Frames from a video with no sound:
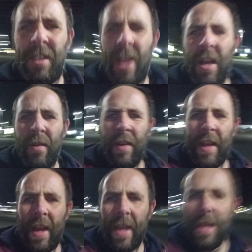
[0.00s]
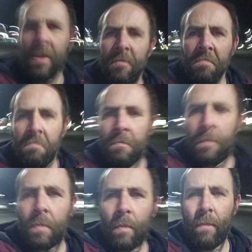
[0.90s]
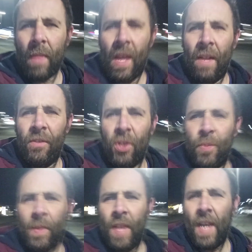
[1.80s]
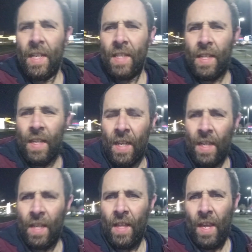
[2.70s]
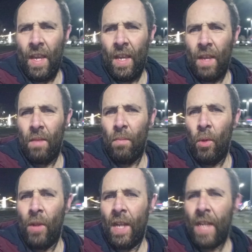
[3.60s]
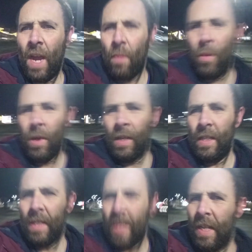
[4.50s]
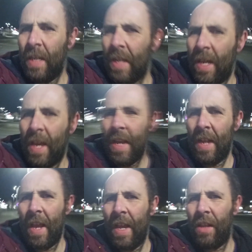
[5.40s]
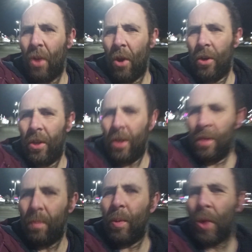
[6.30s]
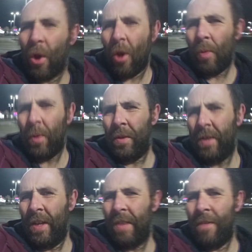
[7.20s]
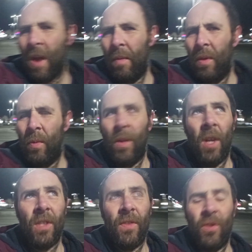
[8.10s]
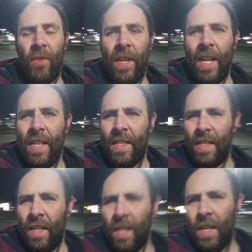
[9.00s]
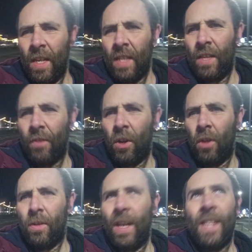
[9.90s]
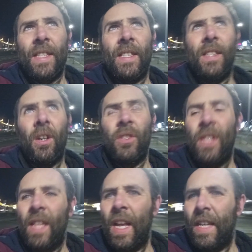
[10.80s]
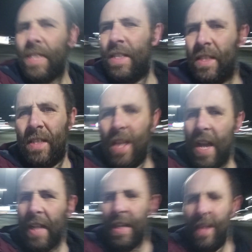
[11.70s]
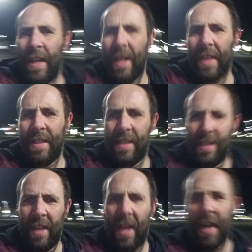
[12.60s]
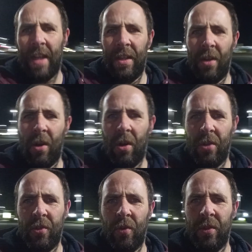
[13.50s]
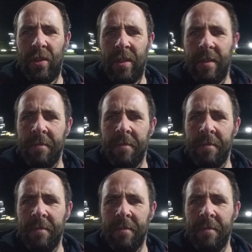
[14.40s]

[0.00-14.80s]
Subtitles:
January day, and I've just been testing the Moonlight camera in a dark but urban environment with lots of street lights, different coloured lights, tungsten lights, LED lights, and all sorts.